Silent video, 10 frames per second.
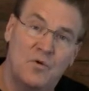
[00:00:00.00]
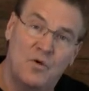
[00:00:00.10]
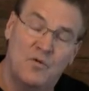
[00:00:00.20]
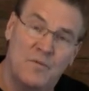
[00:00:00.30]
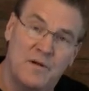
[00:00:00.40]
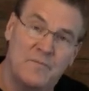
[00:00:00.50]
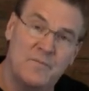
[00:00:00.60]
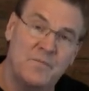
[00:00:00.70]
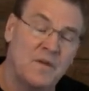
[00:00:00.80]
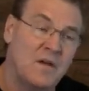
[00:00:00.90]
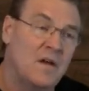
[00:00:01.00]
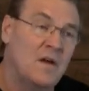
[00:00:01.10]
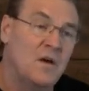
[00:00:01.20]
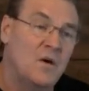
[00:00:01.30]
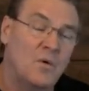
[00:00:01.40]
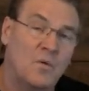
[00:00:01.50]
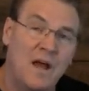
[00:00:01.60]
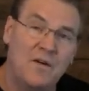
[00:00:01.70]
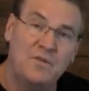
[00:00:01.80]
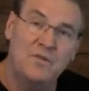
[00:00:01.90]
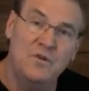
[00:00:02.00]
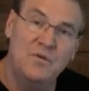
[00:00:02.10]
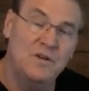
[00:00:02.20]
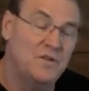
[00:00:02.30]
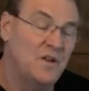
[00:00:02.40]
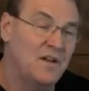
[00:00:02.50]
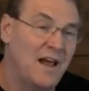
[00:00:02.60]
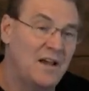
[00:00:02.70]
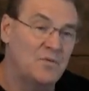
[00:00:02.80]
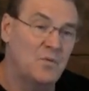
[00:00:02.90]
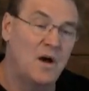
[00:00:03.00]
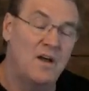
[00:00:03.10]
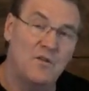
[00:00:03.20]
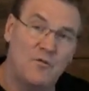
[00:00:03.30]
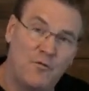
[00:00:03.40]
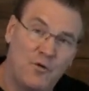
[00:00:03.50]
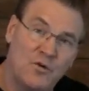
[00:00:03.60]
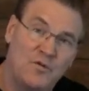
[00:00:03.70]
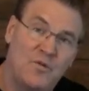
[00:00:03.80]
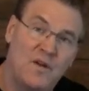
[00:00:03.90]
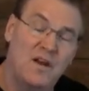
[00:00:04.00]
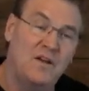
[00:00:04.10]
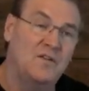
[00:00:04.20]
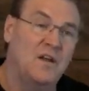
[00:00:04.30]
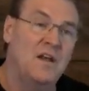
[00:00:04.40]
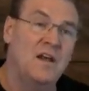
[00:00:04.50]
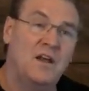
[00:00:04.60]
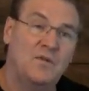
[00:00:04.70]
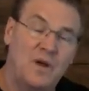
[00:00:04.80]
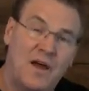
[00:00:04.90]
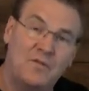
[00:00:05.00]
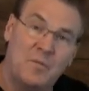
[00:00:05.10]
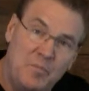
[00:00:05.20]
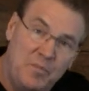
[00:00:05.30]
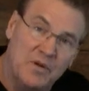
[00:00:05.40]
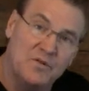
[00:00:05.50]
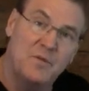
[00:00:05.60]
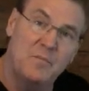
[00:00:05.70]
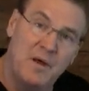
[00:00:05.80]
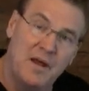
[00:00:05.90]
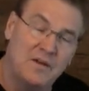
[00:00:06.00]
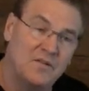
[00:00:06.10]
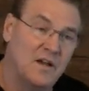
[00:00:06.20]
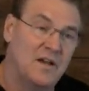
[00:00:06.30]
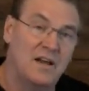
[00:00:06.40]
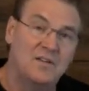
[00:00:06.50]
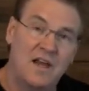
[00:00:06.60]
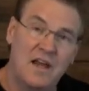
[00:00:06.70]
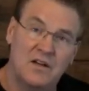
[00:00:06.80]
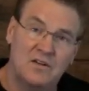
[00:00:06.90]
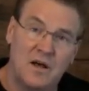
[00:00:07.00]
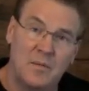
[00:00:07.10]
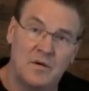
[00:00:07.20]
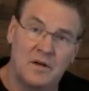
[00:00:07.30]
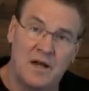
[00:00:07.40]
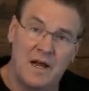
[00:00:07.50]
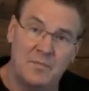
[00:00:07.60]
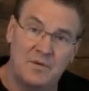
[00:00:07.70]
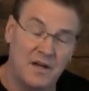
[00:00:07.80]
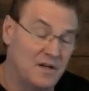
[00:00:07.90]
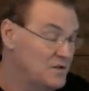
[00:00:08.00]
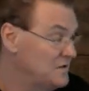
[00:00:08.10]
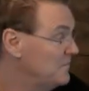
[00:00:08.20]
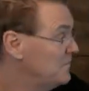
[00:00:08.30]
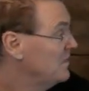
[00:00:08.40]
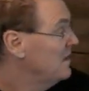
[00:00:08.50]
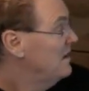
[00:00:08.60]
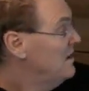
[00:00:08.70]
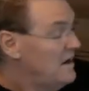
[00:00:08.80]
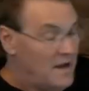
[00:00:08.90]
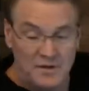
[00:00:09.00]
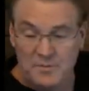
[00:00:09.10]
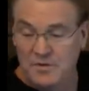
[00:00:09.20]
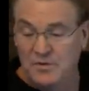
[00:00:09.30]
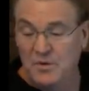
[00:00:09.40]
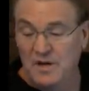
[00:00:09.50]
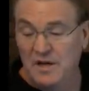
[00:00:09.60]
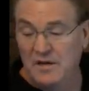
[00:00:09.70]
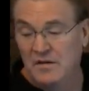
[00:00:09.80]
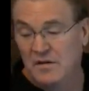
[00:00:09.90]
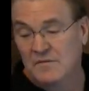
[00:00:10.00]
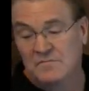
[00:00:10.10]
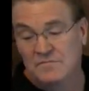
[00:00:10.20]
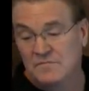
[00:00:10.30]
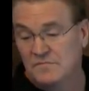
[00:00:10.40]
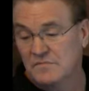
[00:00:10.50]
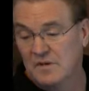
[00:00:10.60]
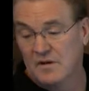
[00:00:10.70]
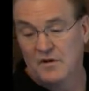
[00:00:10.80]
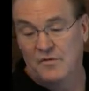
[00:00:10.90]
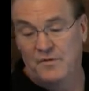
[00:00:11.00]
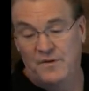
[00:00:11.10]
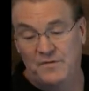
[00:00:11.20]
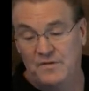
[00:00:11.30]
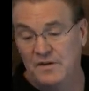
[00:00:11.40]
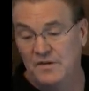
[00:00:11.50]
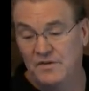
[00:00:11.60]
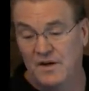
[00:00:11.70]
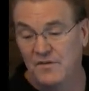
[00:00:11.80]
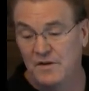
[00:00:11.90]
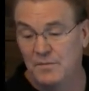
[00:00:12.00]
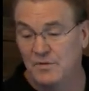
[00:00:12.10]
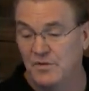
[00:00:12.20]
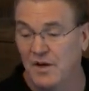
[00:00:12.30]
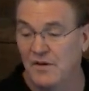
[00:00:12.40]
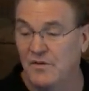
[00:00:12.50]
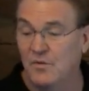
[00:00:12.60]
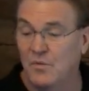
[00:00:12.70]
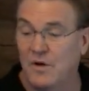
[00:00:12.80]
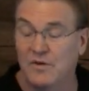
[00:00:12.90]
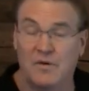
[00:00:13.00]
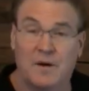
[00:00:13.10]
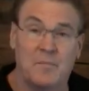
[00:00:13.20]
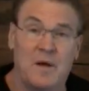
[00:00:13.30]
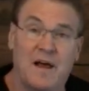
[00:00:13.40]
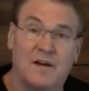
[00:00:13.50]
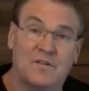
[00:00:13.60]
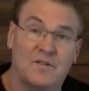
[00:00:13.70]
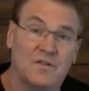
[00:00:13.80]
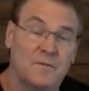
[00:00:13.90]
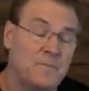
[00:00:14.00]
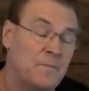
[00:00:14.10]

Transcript: movement. What we have to do in this, and that's why the first phase is we have to build the base, and that's anatomical adaptation. It's between 50 to 70% of your 1 rep maxes.